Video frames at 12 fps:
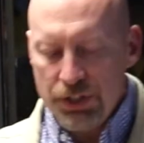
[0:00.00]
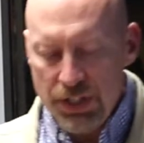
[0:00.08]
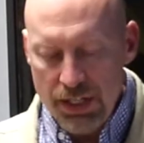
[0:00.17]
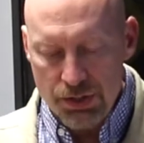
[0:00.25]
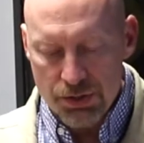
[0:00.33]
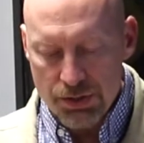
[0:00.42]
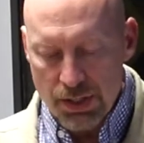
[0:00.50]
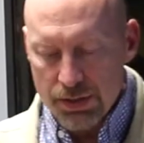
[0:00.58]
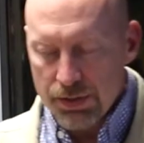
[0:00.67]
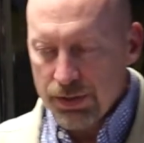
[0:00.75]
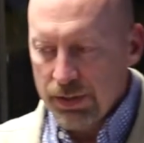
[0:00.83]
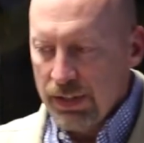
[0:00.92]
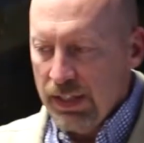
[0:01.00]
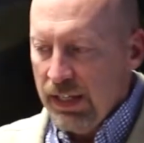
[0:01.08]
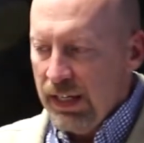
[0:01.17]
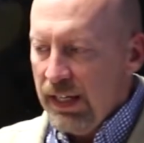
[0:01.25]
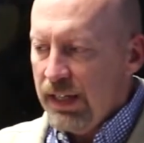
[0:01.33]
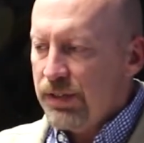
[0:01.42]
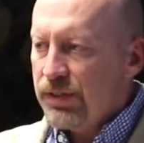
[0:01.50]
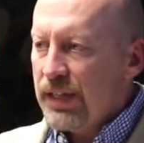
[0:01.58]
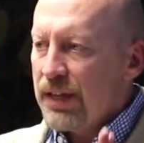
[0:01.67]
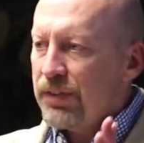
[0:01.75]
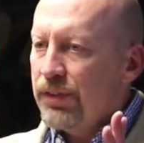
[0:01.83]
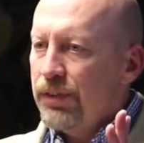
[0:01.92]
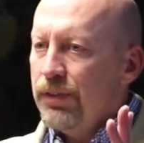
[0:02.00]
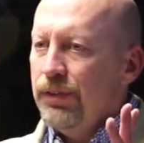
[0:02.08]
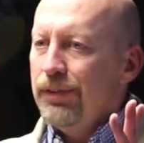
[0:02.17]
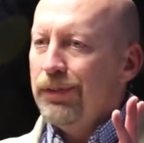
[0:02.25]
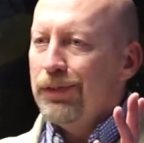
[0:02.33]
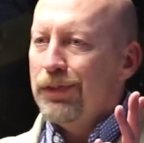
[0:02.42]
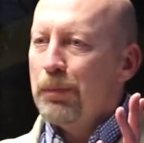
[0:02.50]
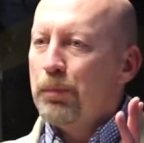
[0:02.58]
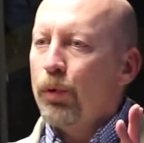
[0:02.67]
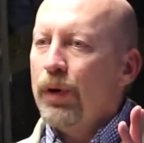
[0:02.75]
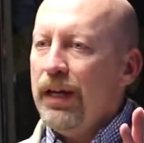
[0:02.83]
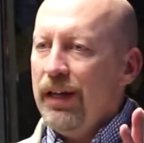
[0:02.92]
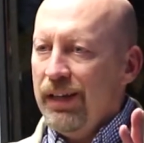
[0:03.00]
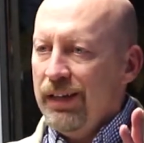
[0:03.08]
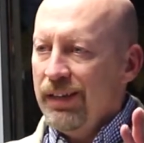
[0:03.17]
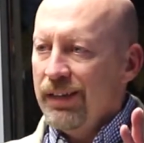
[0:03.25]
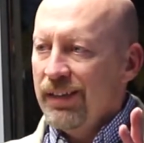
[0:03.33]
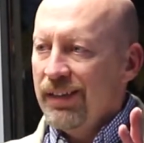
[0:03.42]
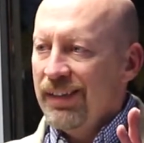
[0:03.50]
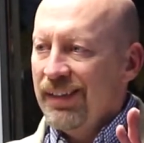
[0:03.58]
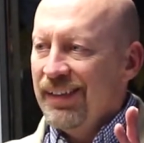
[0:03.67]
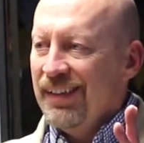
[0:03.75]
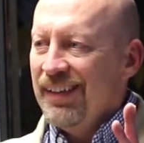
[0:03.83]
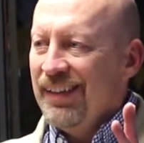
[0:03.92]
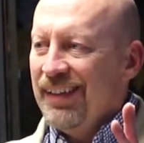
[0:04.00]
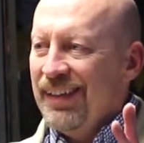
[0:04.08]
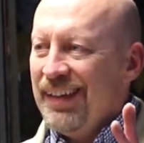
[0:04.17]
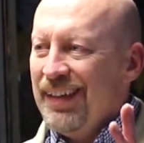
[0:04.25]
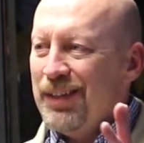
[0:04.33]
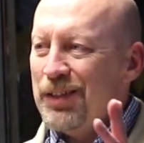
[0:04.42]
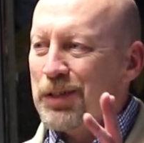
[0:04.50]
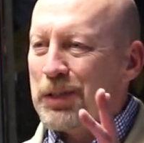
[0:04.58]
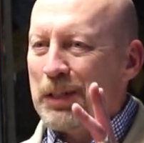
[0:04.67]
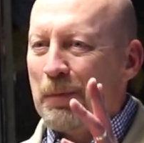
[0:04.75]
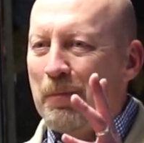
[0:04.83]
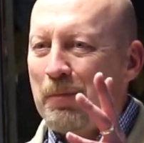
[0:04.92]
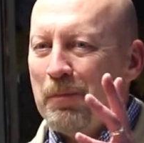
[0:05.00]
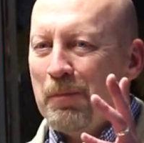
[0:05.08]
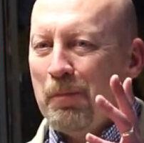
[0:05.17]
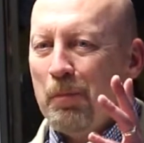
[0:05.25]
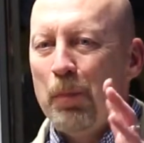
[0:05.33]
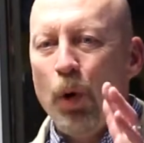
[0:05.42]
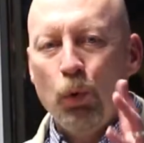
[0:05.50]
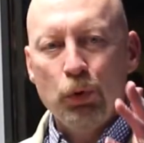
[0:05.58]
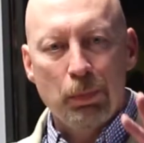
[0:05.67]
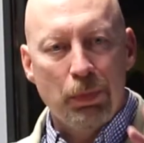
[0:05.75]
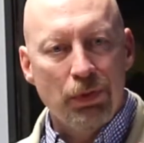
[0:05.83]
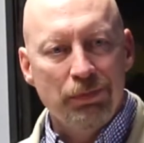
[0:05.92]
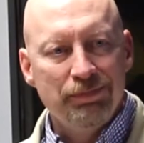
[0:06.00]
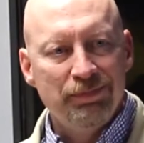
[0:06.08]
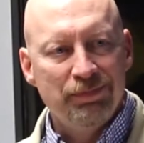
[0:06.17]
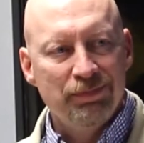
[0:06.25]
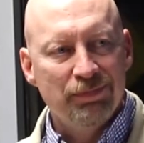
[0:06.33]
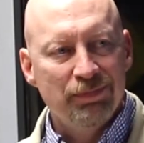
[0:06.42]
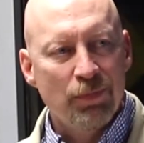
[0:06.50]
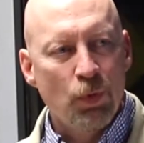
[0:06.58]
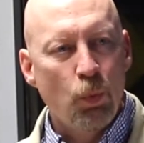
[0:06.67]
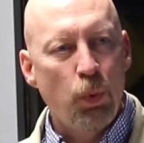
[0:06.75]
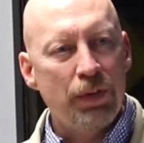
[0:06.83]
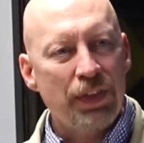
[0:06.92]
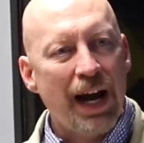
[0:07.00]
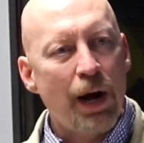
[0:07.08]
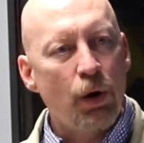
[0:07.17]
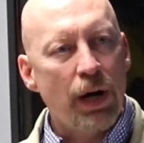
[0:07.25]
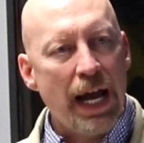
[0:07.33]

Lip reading: teaches us is that the brain is moldable with our